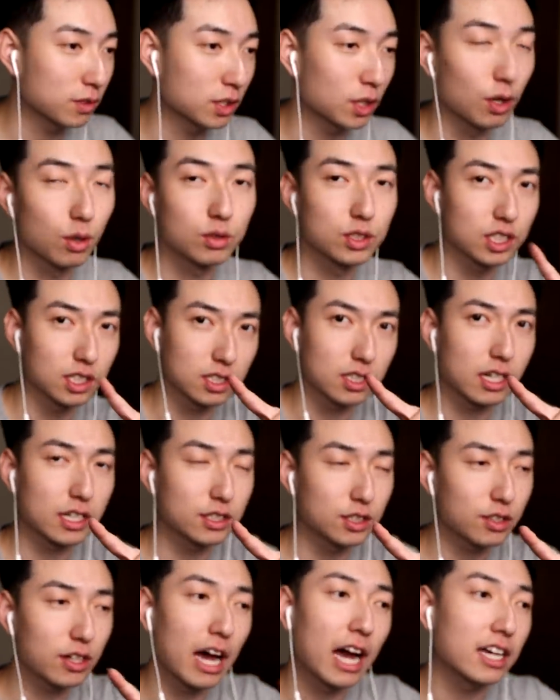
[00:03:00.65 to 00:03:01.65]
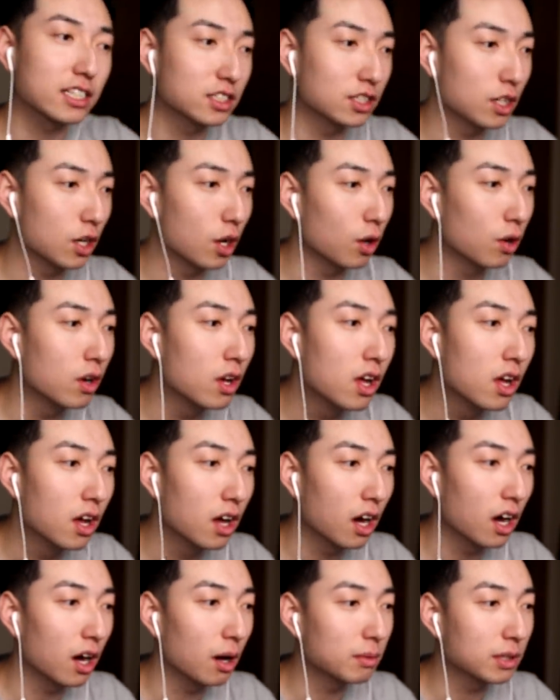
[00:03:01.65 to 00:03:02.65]
So just letting you guys know,
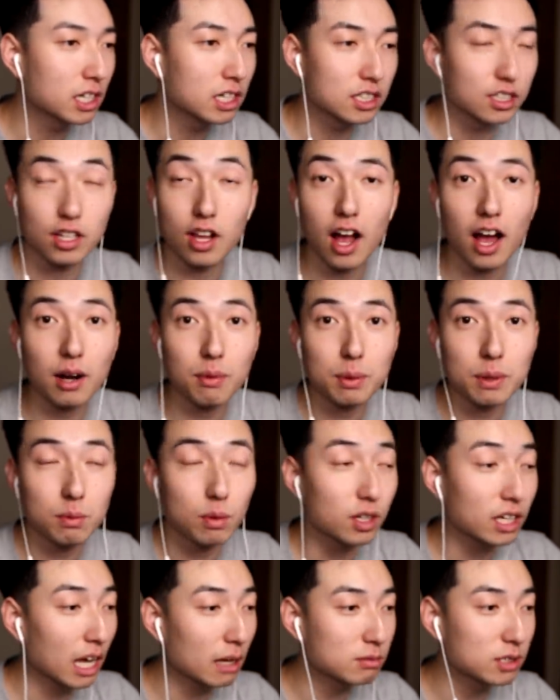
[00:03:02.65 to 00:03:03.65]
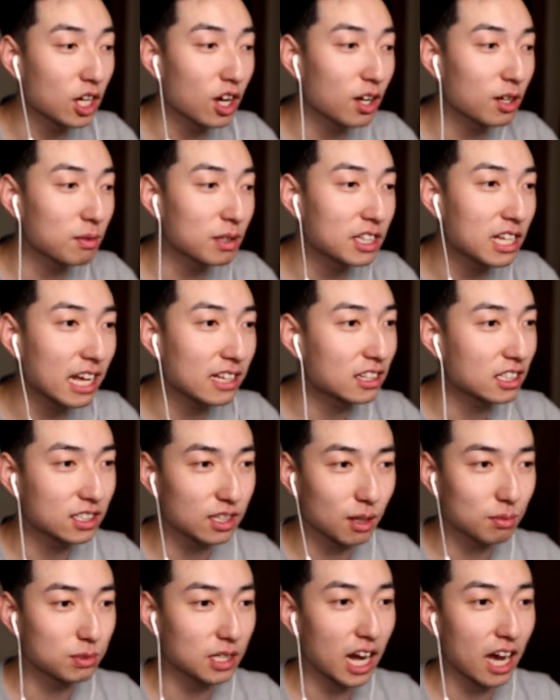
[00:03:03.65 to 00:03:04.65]
because a lot of people kept telling me that the
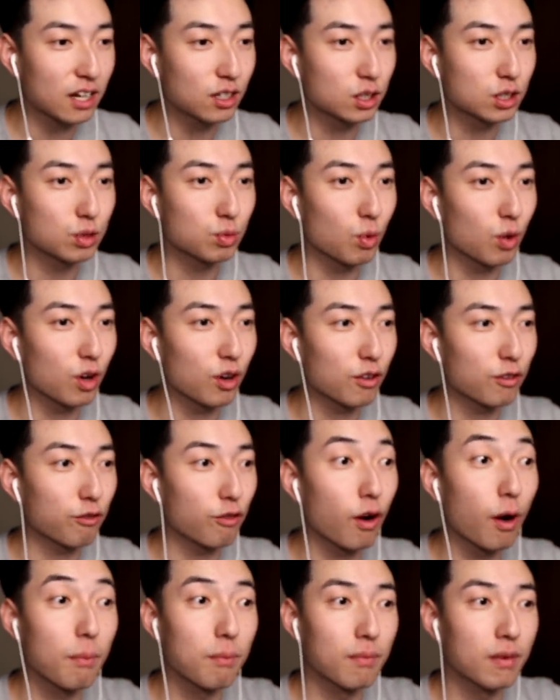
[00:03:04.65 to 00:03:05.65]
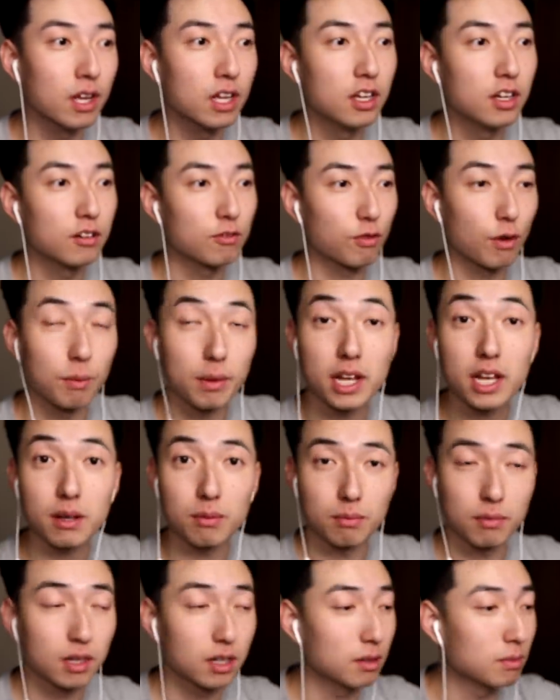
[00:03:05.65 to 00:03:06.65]
subtitles were from
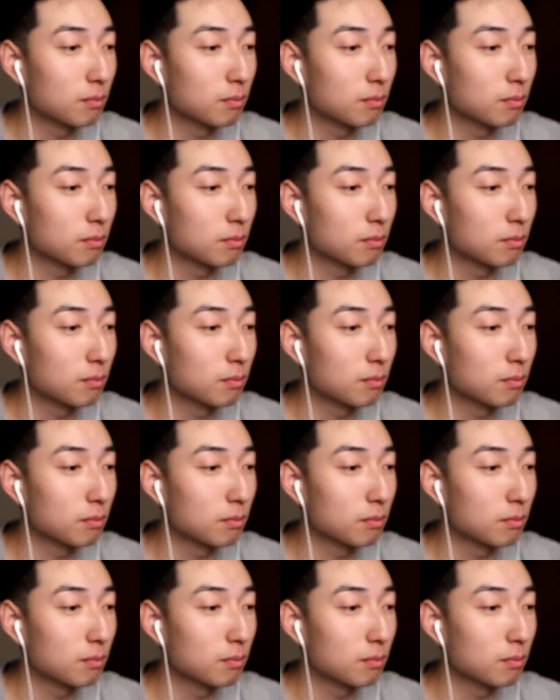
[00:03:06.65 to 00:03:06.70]
him,